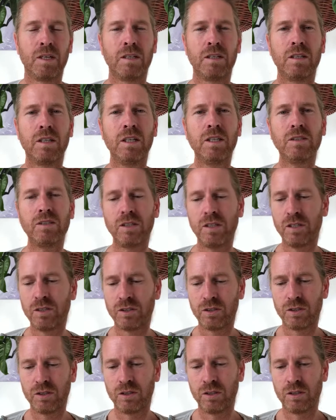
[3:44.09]
This
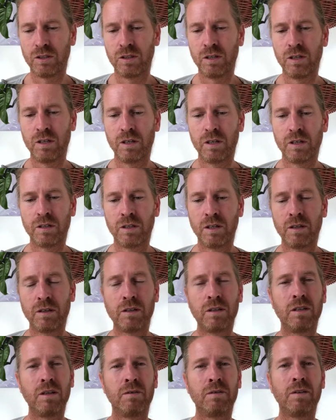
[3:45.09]
is
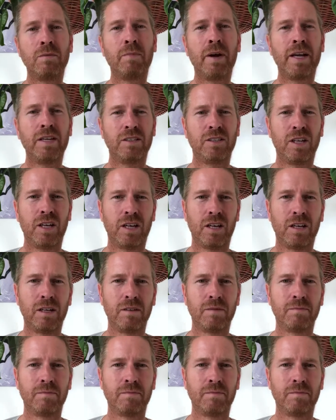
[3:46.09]
the basic.